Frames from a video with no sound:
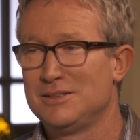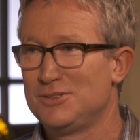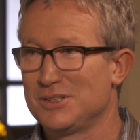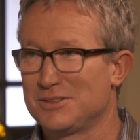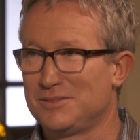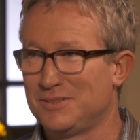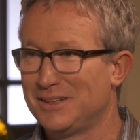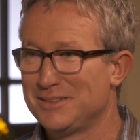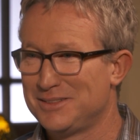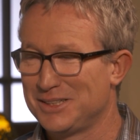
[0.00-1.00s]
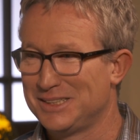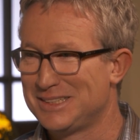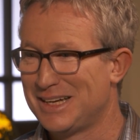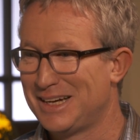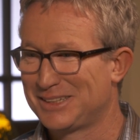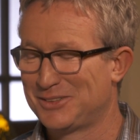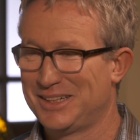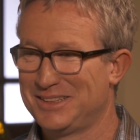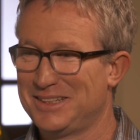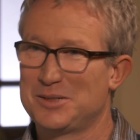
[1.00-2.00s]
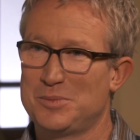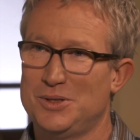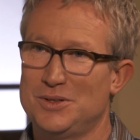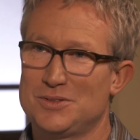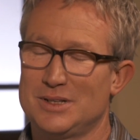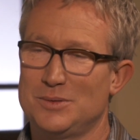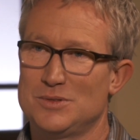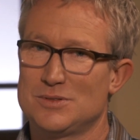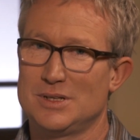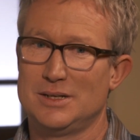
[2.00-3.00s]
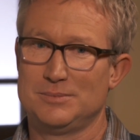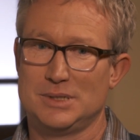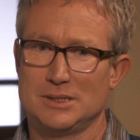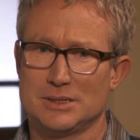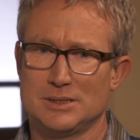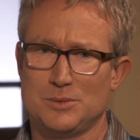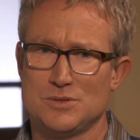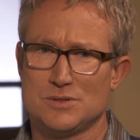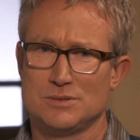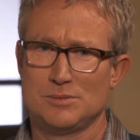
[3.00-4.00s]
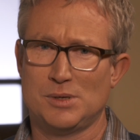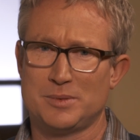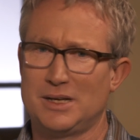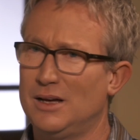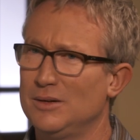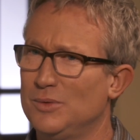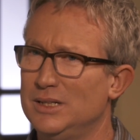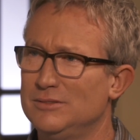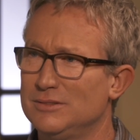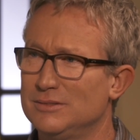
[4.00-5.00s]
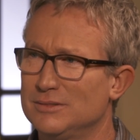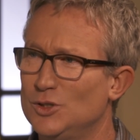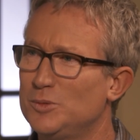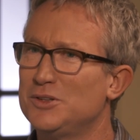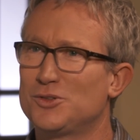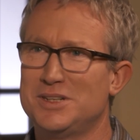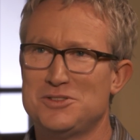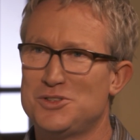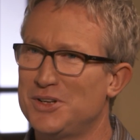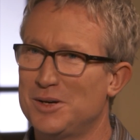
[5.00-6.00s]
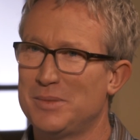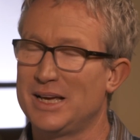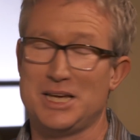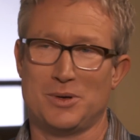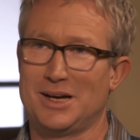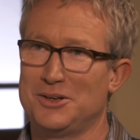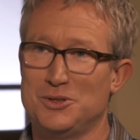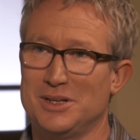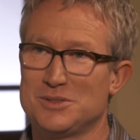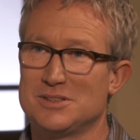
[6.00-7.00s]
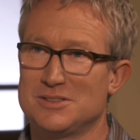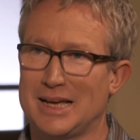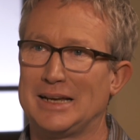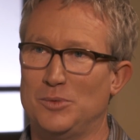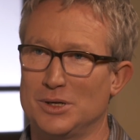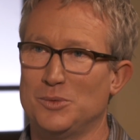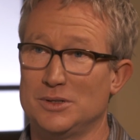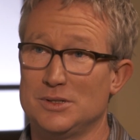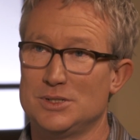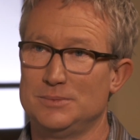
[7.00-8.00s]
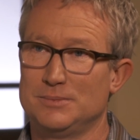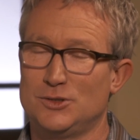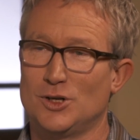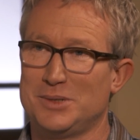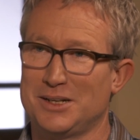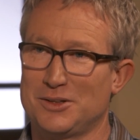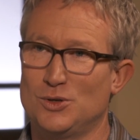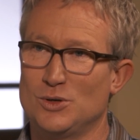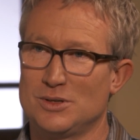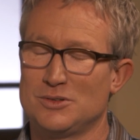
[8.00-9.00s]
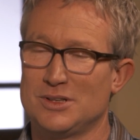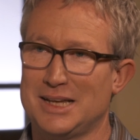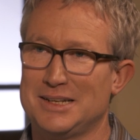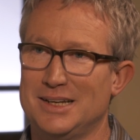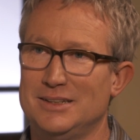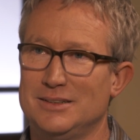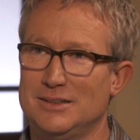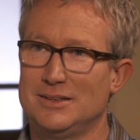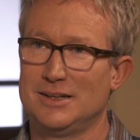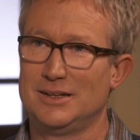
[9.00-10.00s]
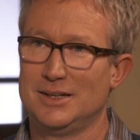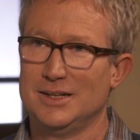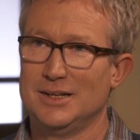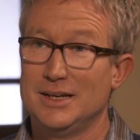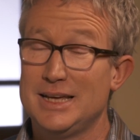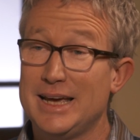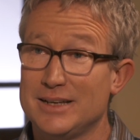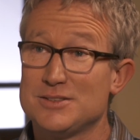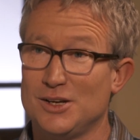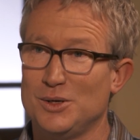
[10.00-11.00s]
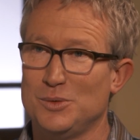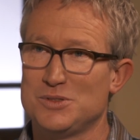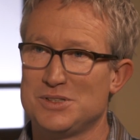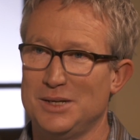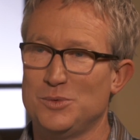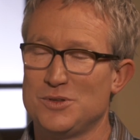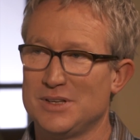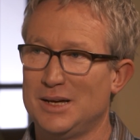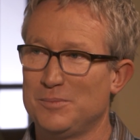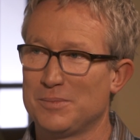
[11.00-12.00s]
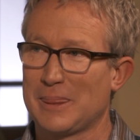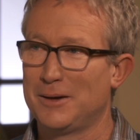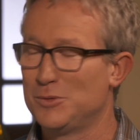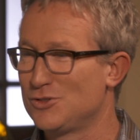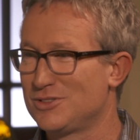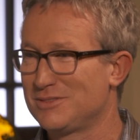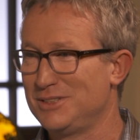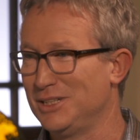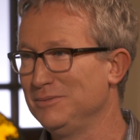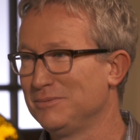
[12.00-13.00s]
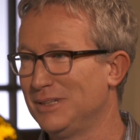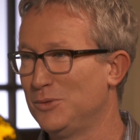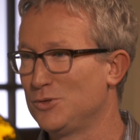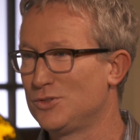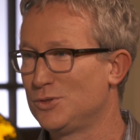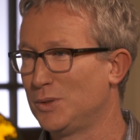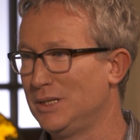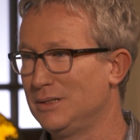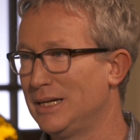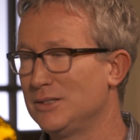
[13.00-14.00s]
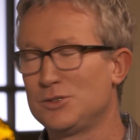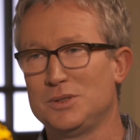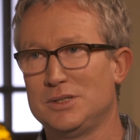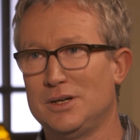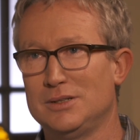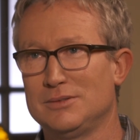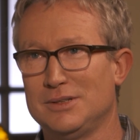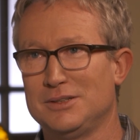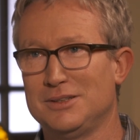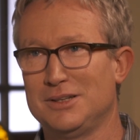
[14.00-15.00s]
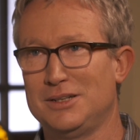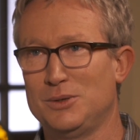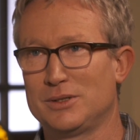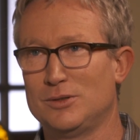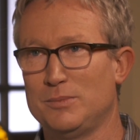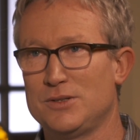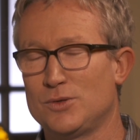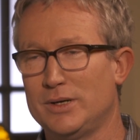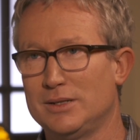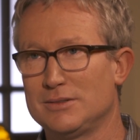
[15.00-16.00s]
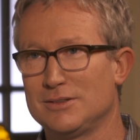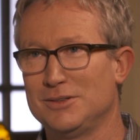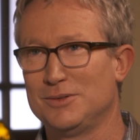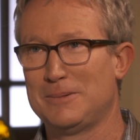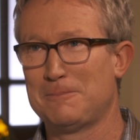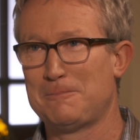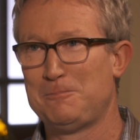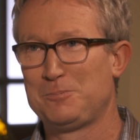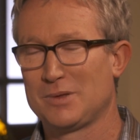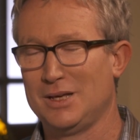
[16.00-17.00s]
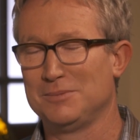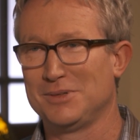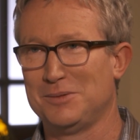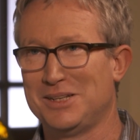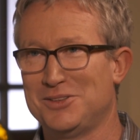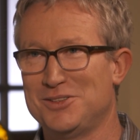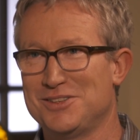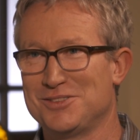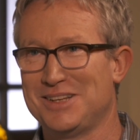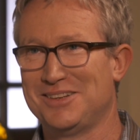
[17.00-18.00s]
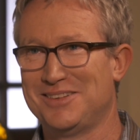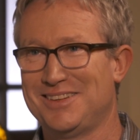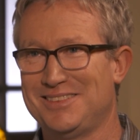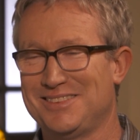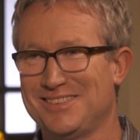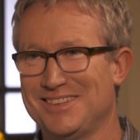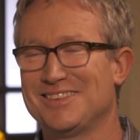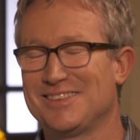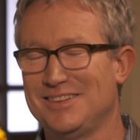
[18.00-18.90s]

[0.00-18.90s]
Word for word: six fellas sitting in the dark around their computers, and that was um, I think that was it might have been Lightwave could have been 3D Studio Max. Anyway, I knew that was exactly yeah. what I wanted to do. I dropped out of the course I was in that day, and uh, wow. yeah, so it was it was um, I was you know I was 28, 29, and I knew I couldn't mess around. So um, yeah, yeah, I made the decision there and then. Wow.